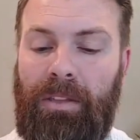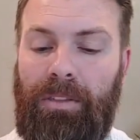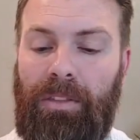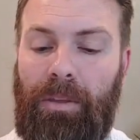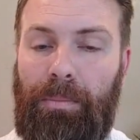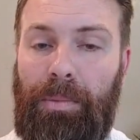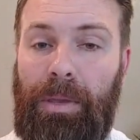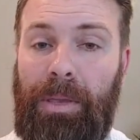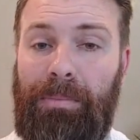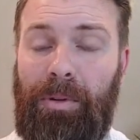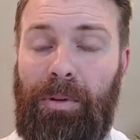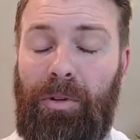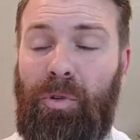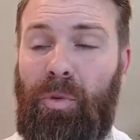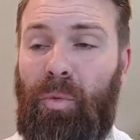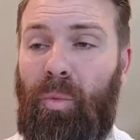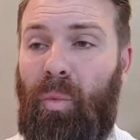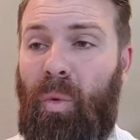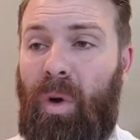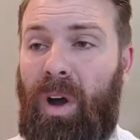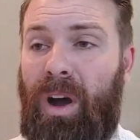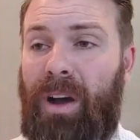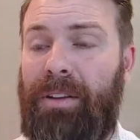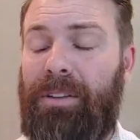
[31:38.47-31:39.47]
The people who
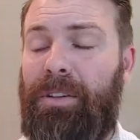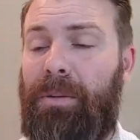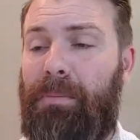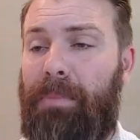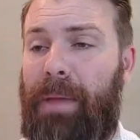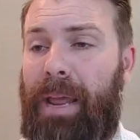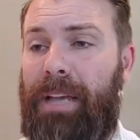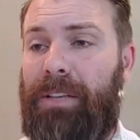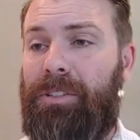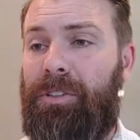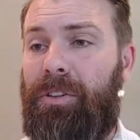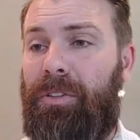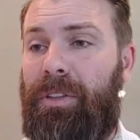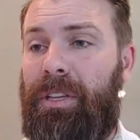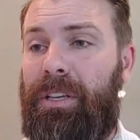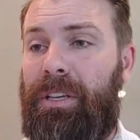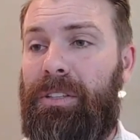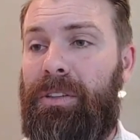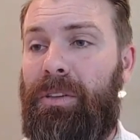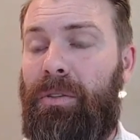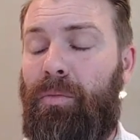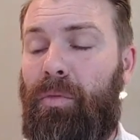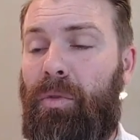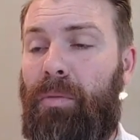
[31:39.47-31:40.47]
want to master
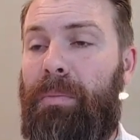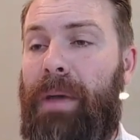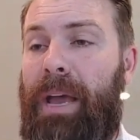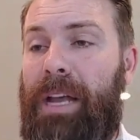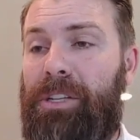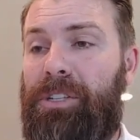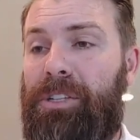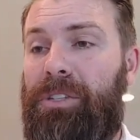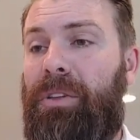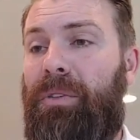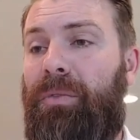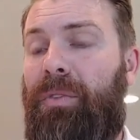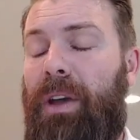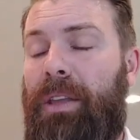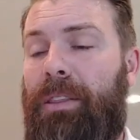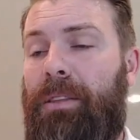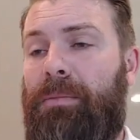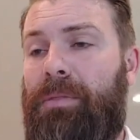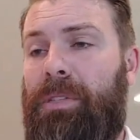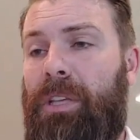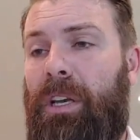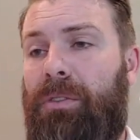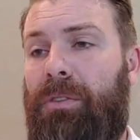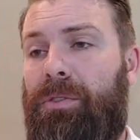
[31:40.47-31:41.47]
this will magically find
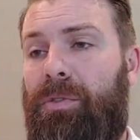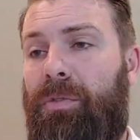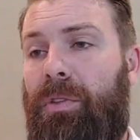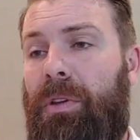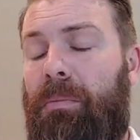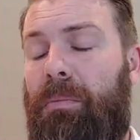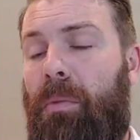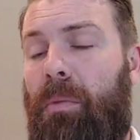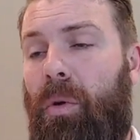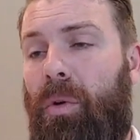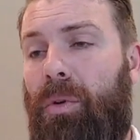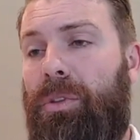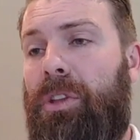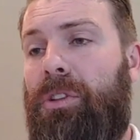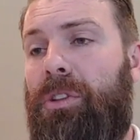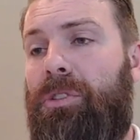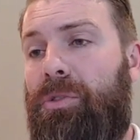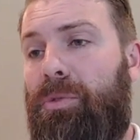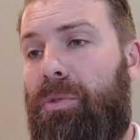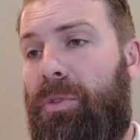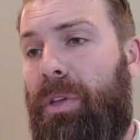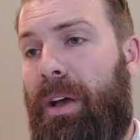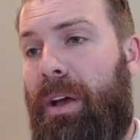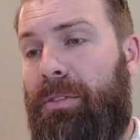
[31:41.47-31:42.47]
themselves doing more than
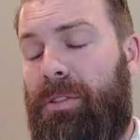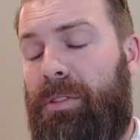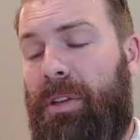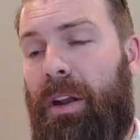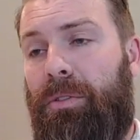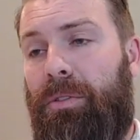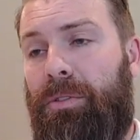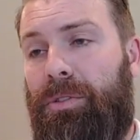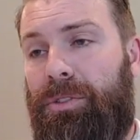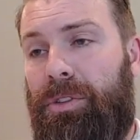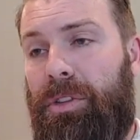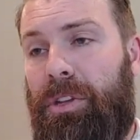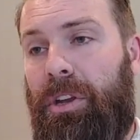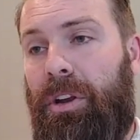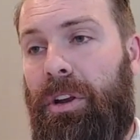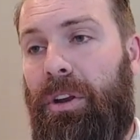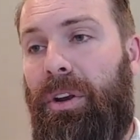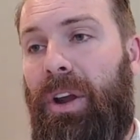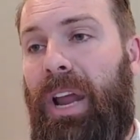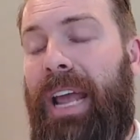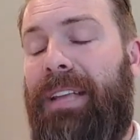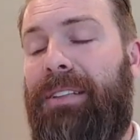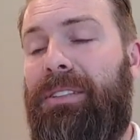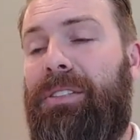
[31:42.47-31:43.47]
2000 hours a
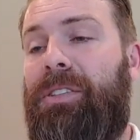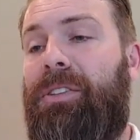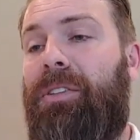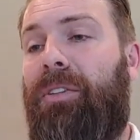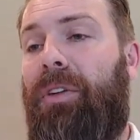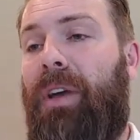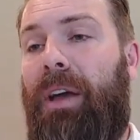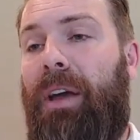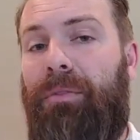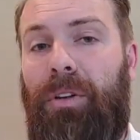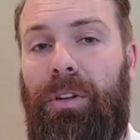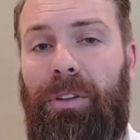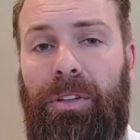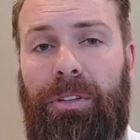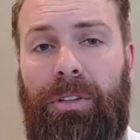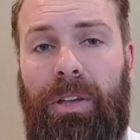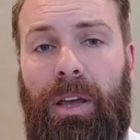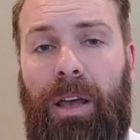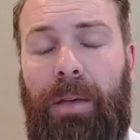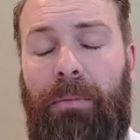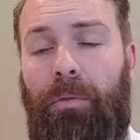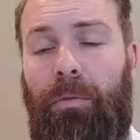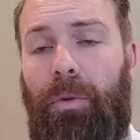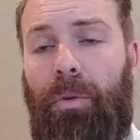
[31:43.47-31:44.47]
year and still have all the
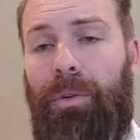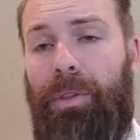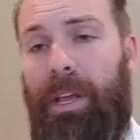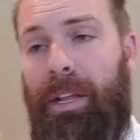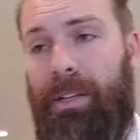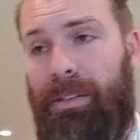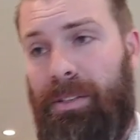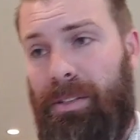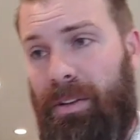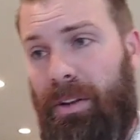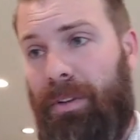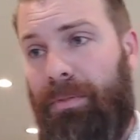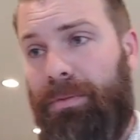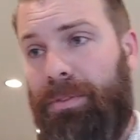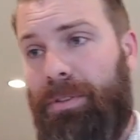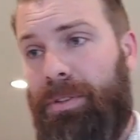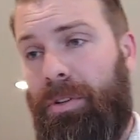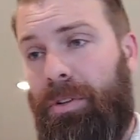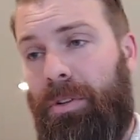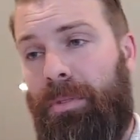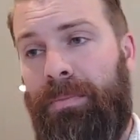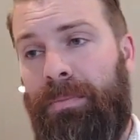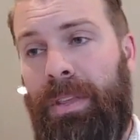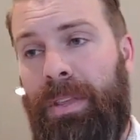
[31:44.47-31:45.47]
time for that stuff.
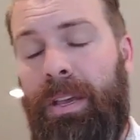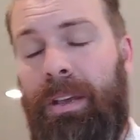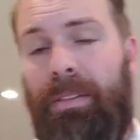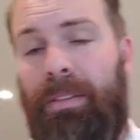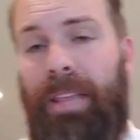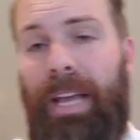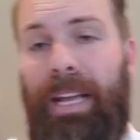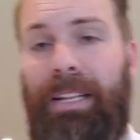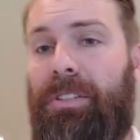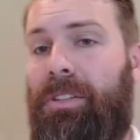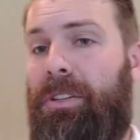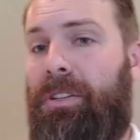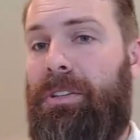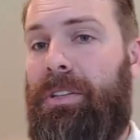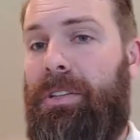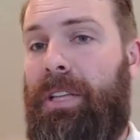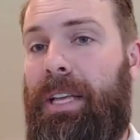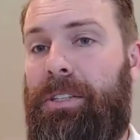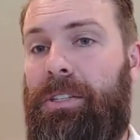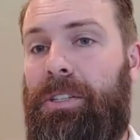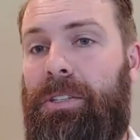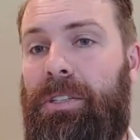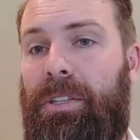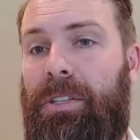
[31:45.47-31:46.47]
So that's a
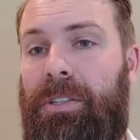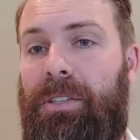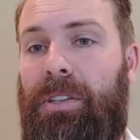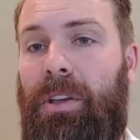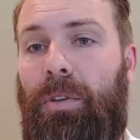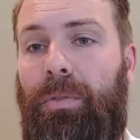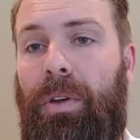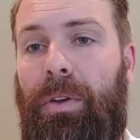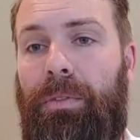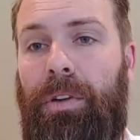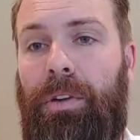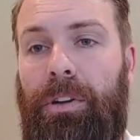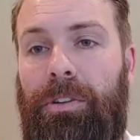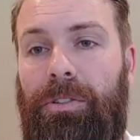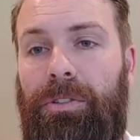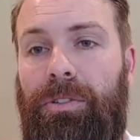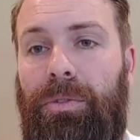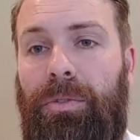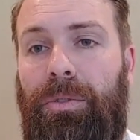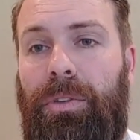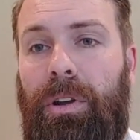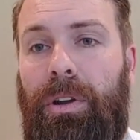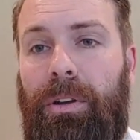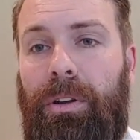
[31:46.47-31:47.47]
that's just a self-evident
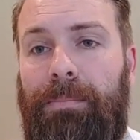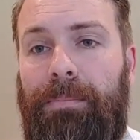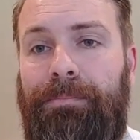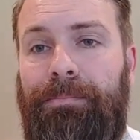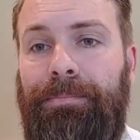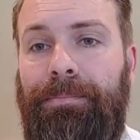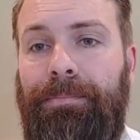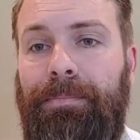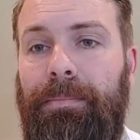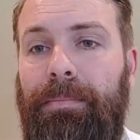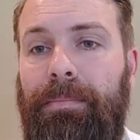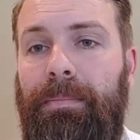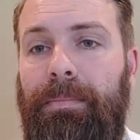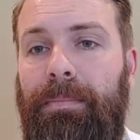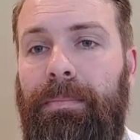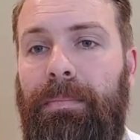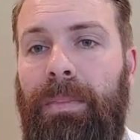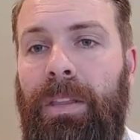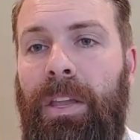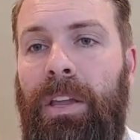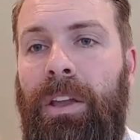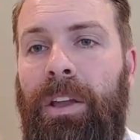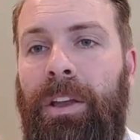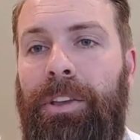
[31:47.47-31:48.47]
truth here.
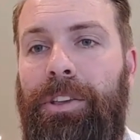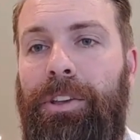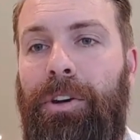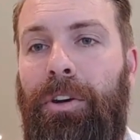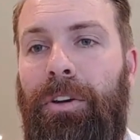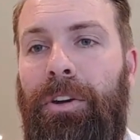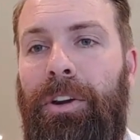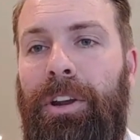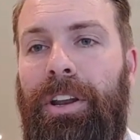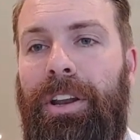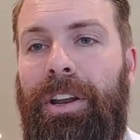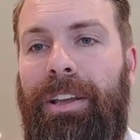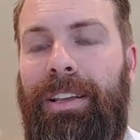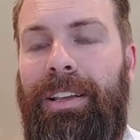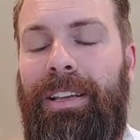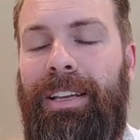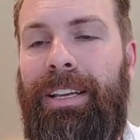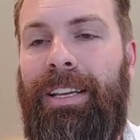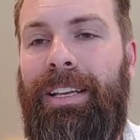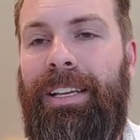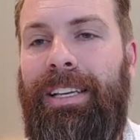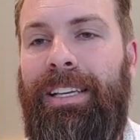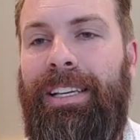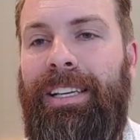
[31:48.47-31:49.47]
Yoren,
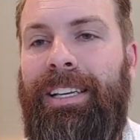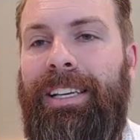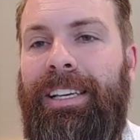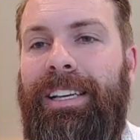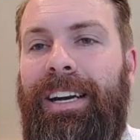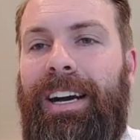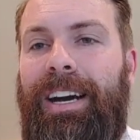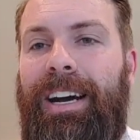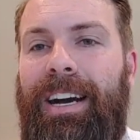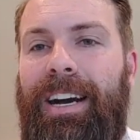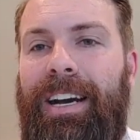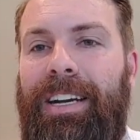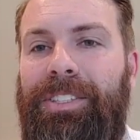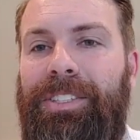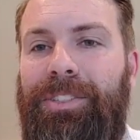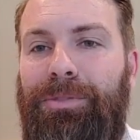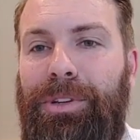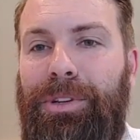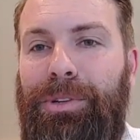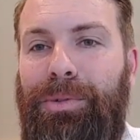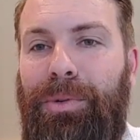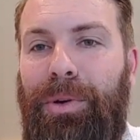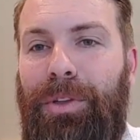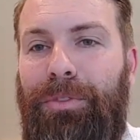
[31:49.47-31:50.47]
Ah, it's
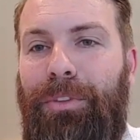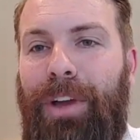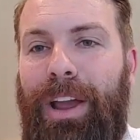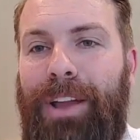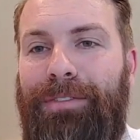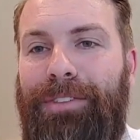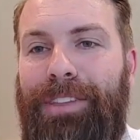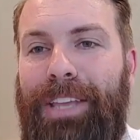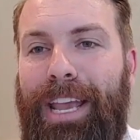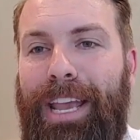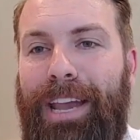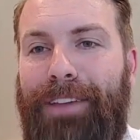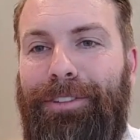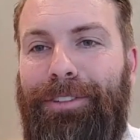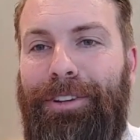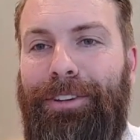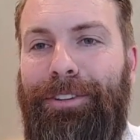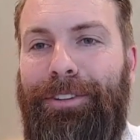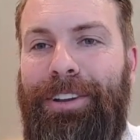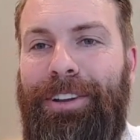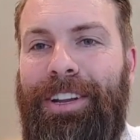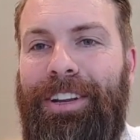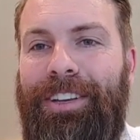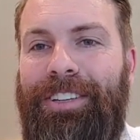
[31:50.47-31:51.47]
3.25 in the
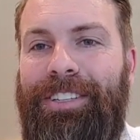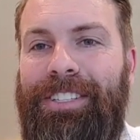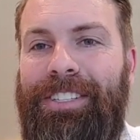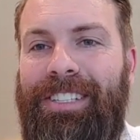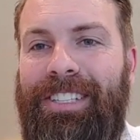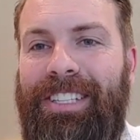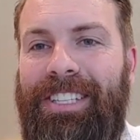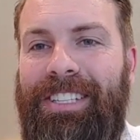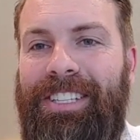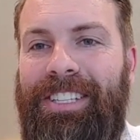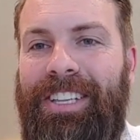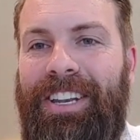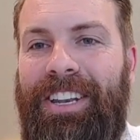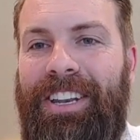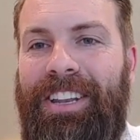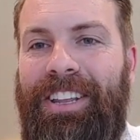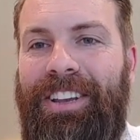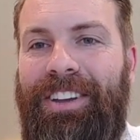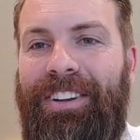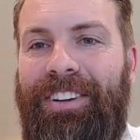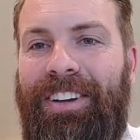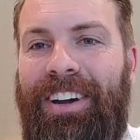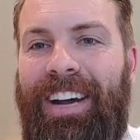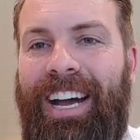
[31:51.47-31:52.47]
afternoon here, just listening to
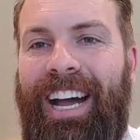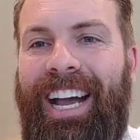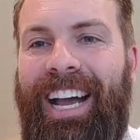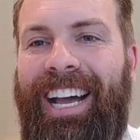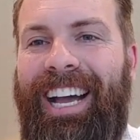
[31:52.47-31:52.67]
you